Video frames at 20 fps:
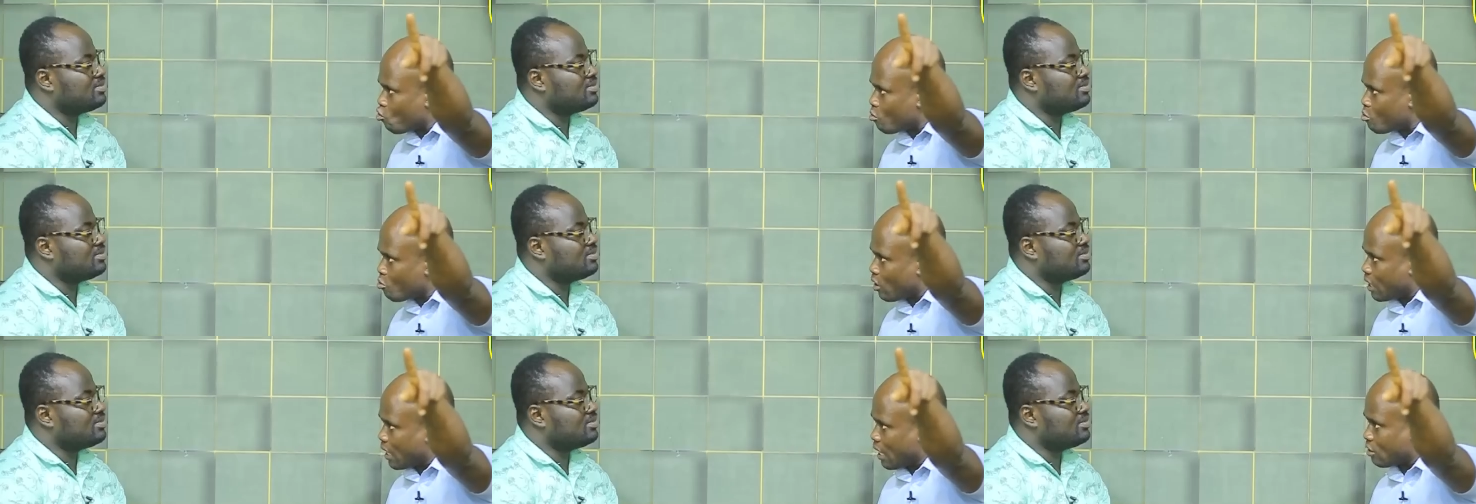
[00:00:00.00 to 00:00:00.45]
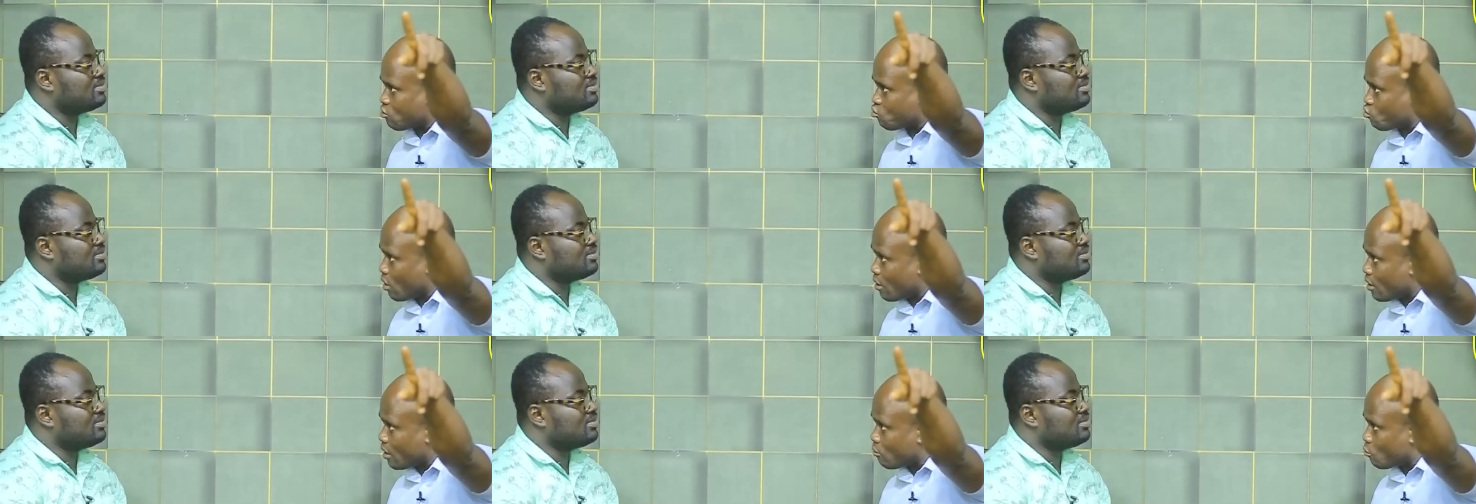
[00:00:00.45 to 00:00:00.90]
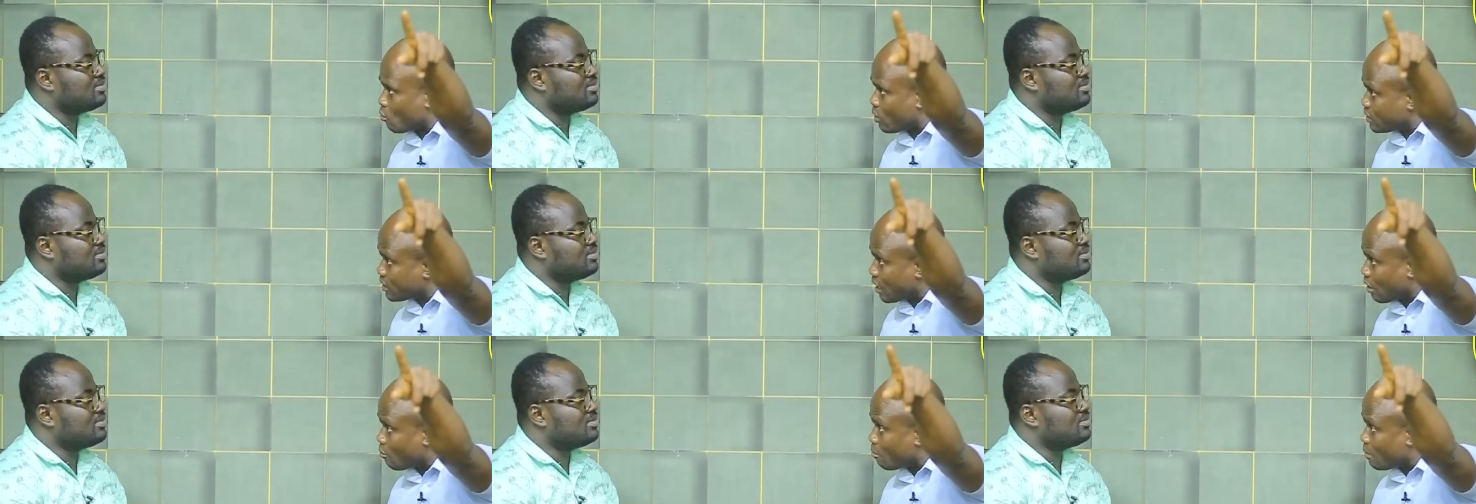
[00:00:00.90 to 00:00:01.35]
Speaker 1: kun bi o ka so
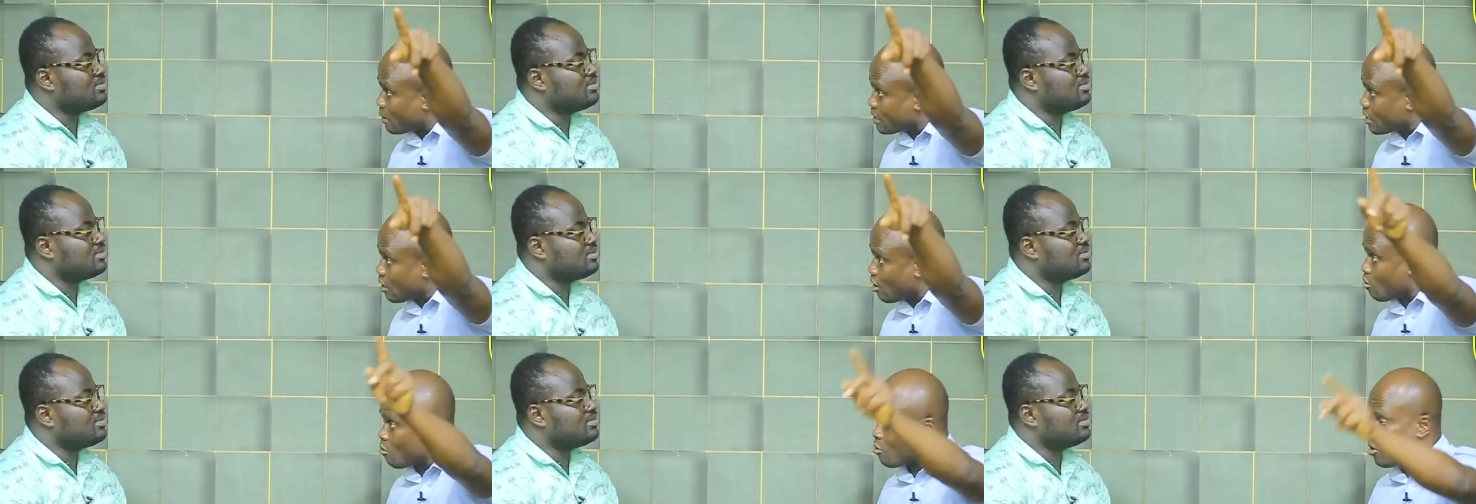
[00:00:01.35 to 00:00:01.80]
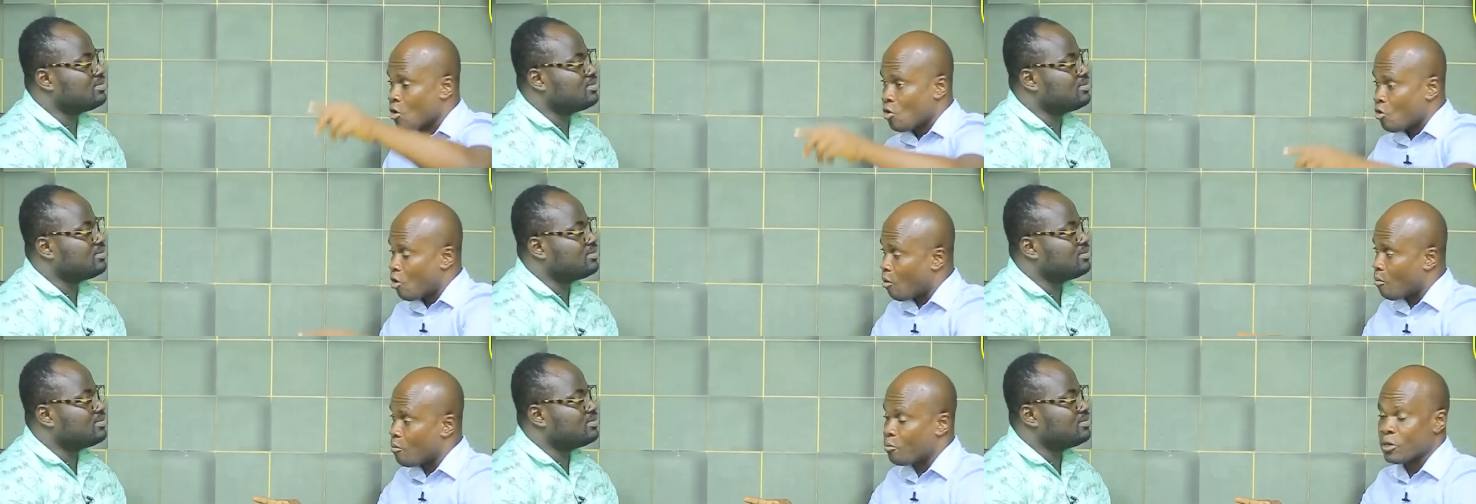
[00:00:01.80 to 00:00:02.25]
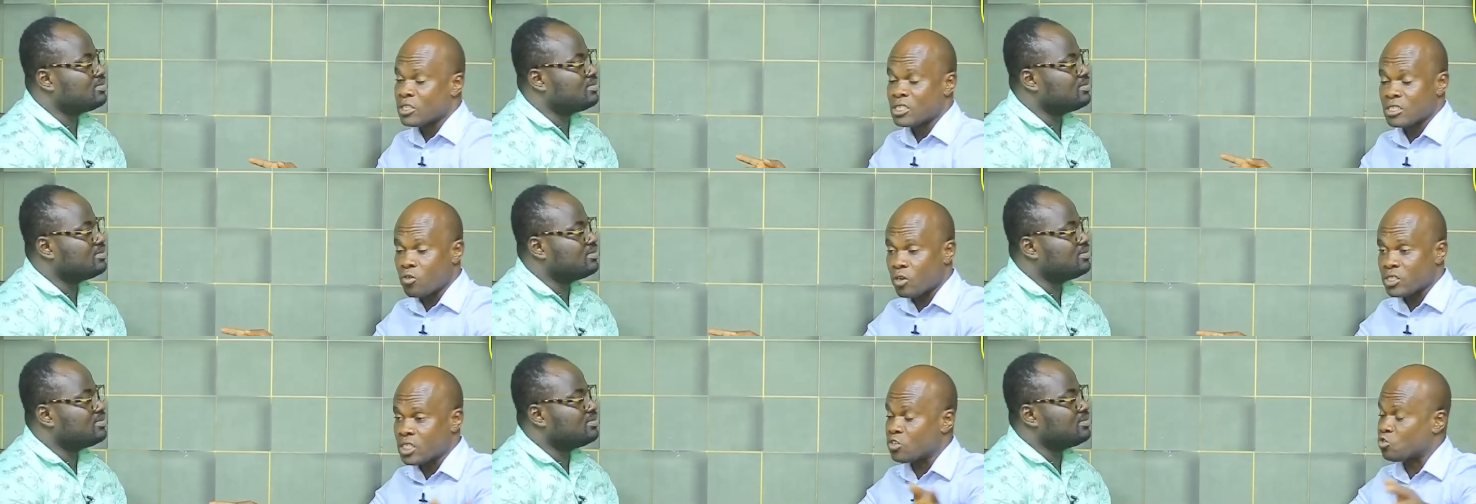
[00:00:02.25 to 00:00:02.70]
weja o beria o
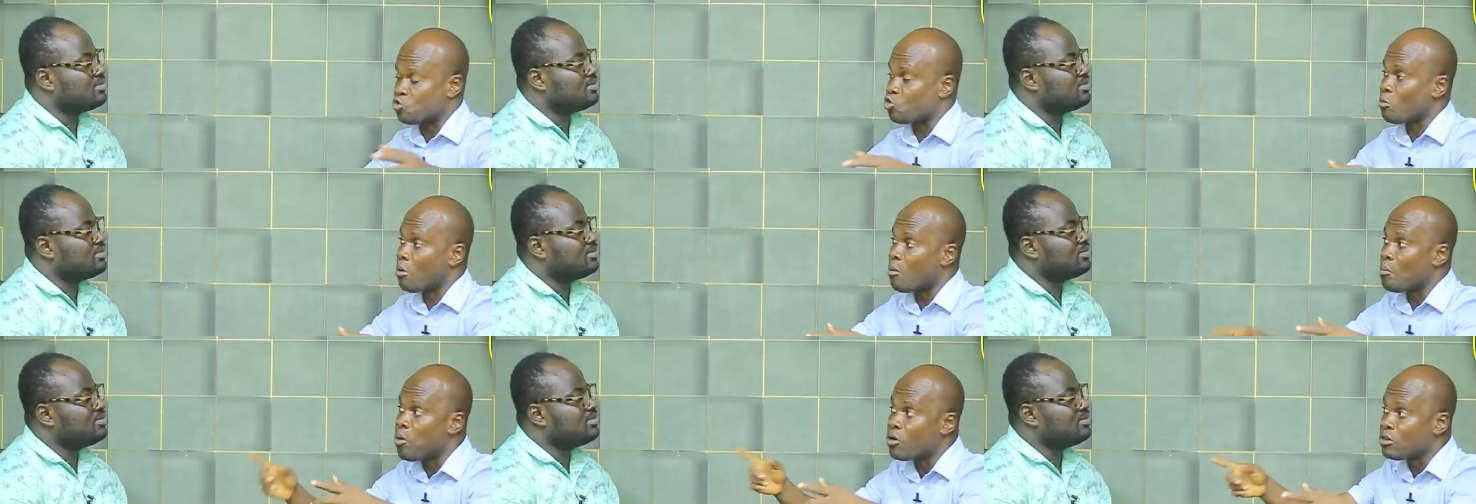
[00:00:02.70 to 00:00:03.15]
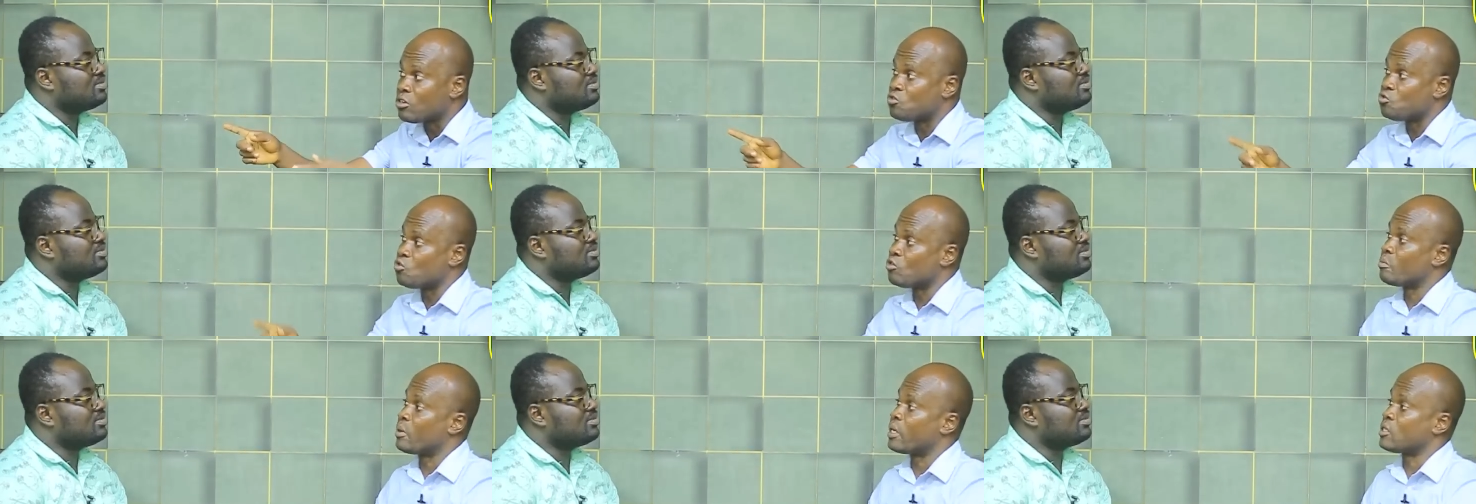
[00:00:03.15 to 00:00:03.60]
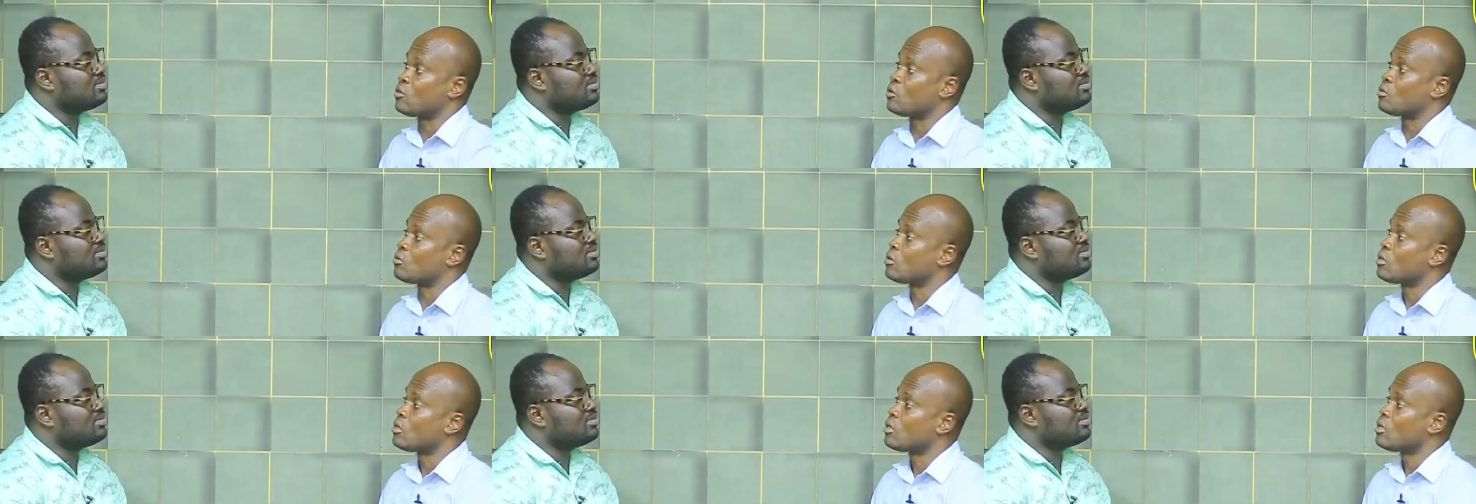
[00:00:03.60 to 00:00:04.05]
president go share storm bonu to on
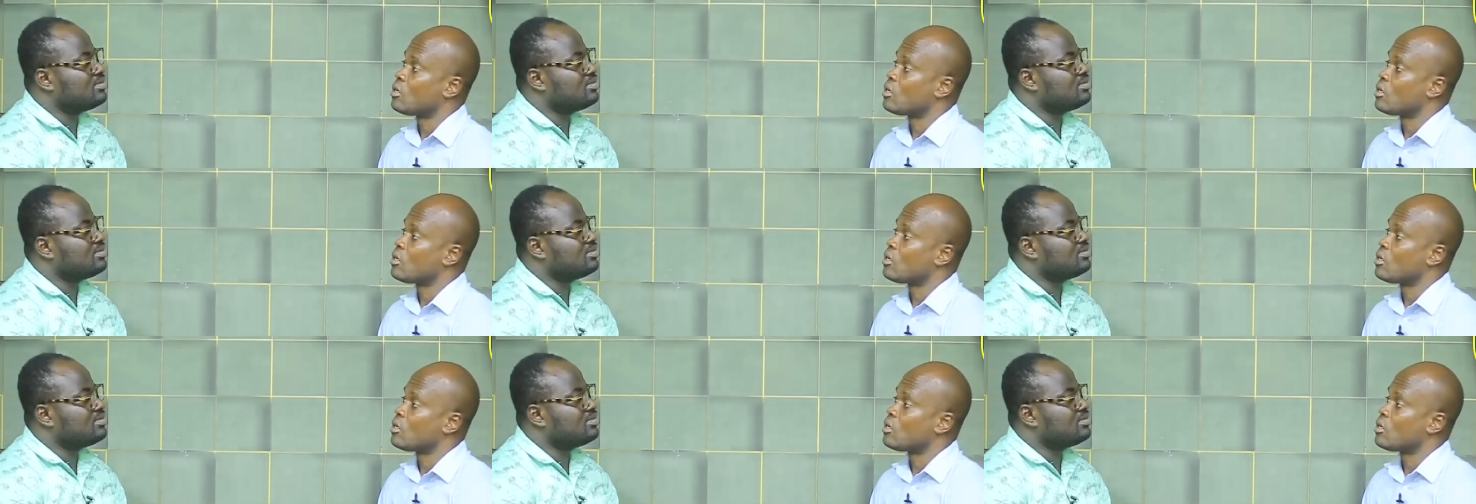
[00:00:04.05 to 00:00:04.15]
pajo